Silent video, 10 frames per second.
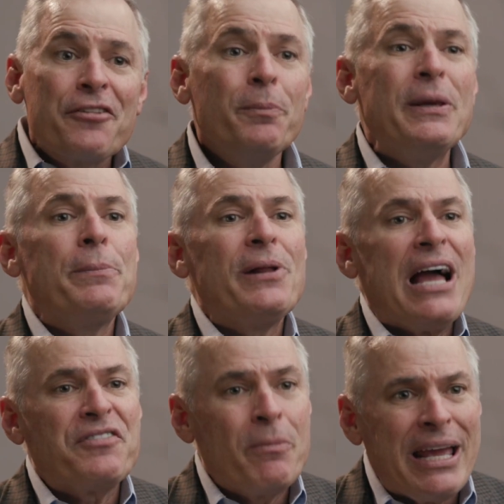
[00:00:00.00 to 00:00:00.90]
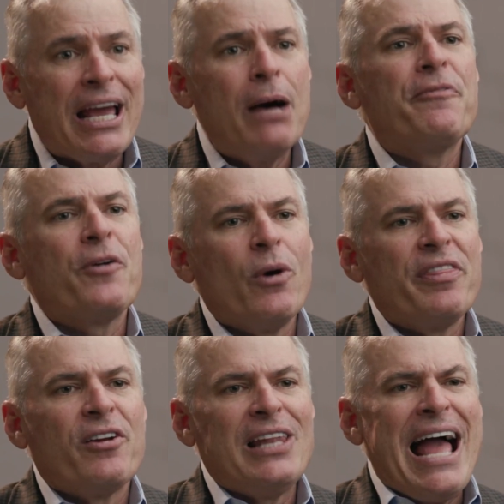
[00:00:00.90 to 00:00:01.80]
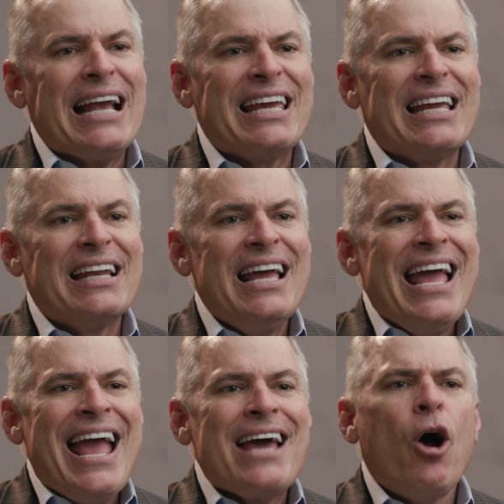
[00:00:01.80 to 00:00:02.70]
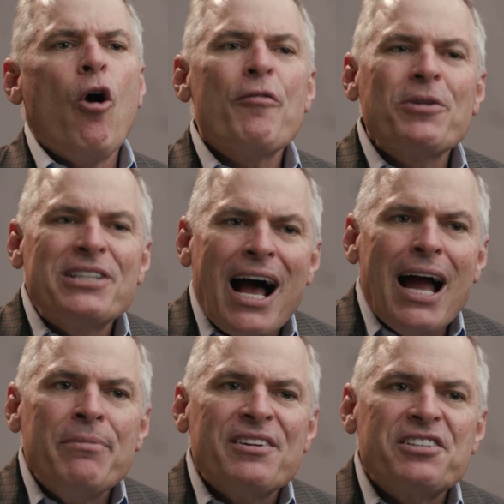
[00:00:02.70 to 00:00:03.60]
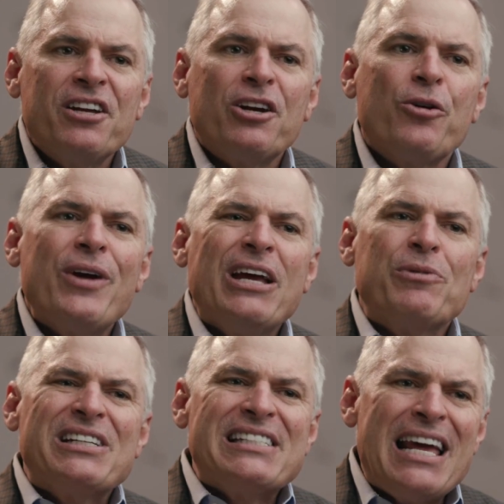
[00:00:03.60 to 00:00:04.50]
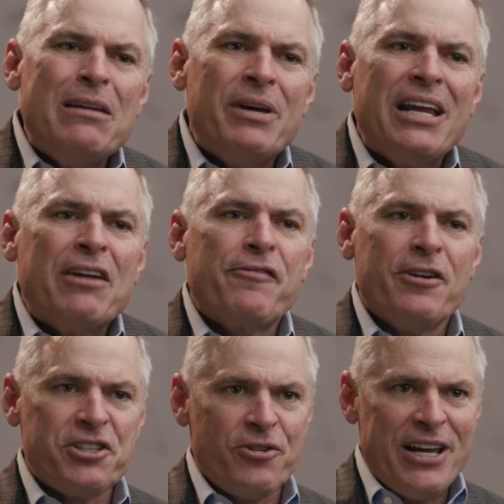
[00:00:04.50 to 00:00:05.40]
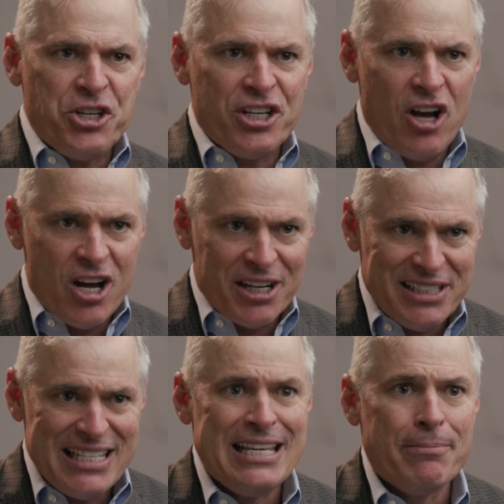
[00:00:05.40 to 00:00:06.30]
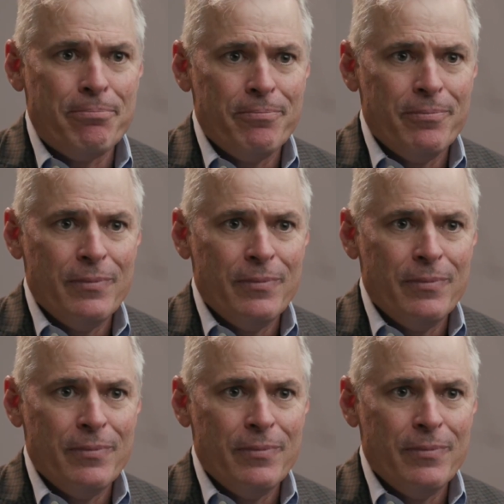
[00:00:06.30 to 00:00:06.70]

Other people have to make up for what they're lacking. And over time, this can create resentment and frustration on a team.